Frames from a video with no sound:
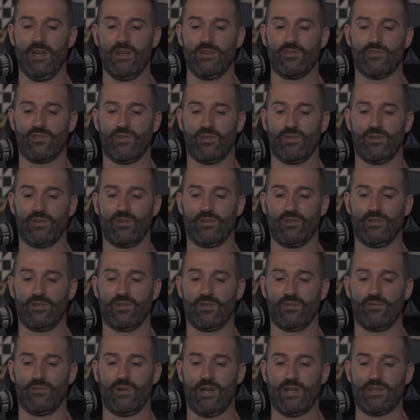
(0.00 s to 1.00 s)
so that you
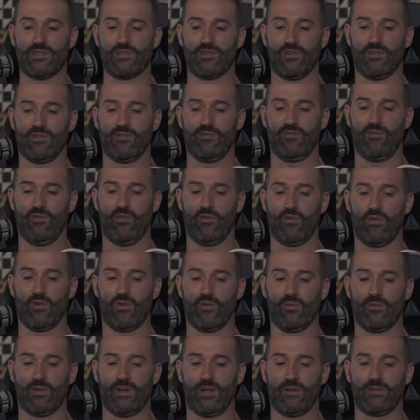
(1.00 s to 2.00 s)
can rest on the
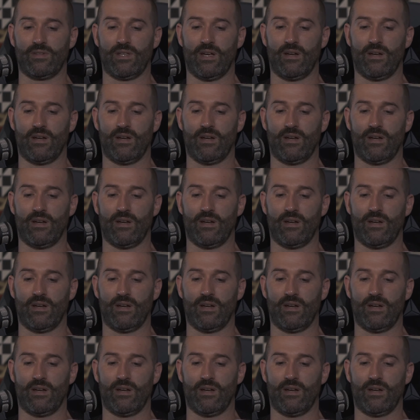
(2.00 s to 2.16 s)
floor without